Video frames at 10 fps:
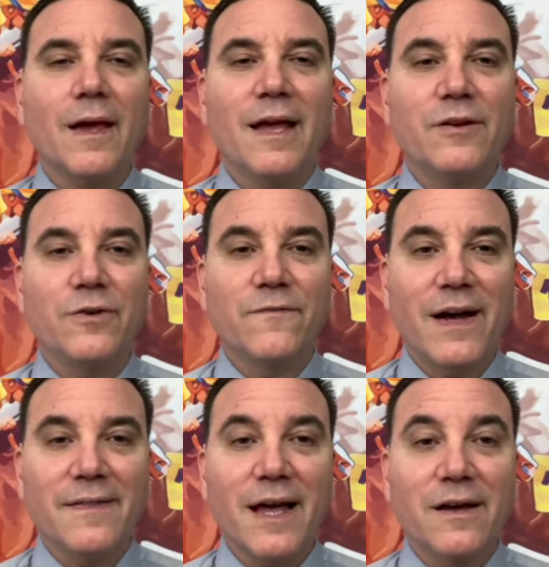And you'll
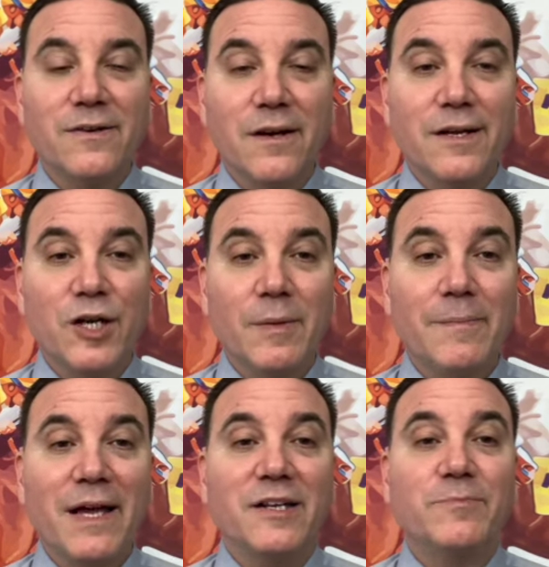find that Kentucky Derby
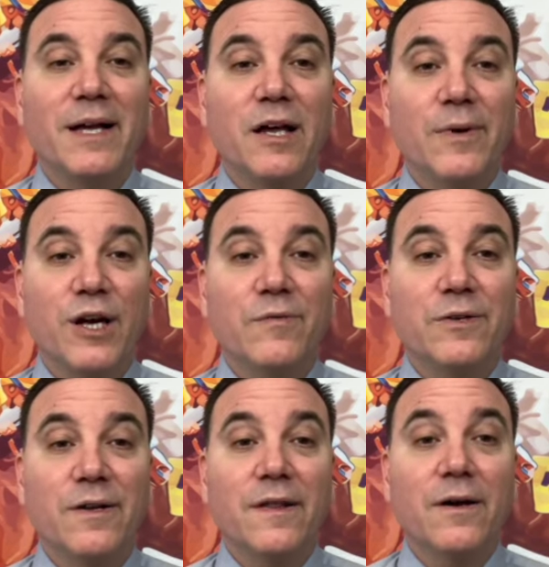page by going
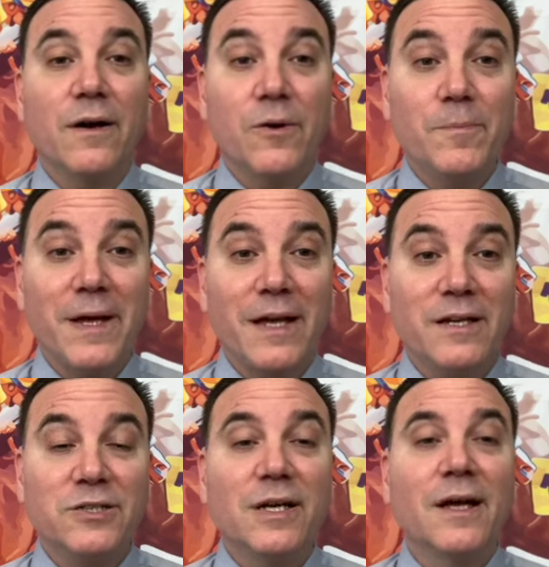over to their
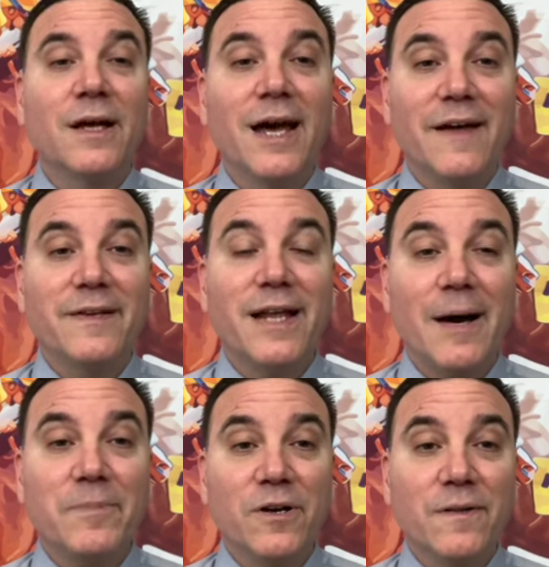homepage. At the
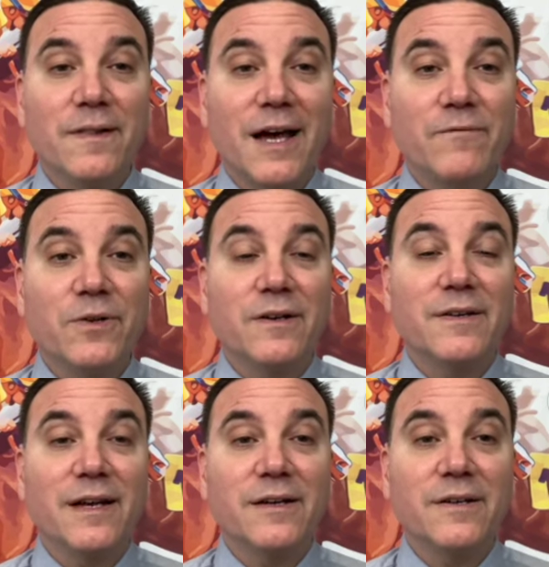top near the left, you're going
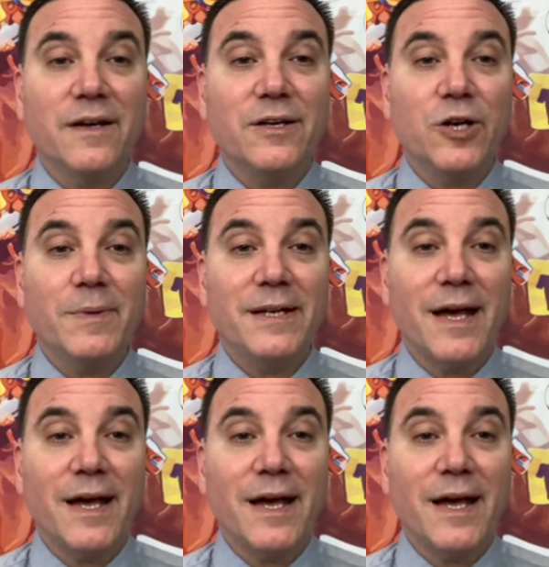to see a Kentucky Derby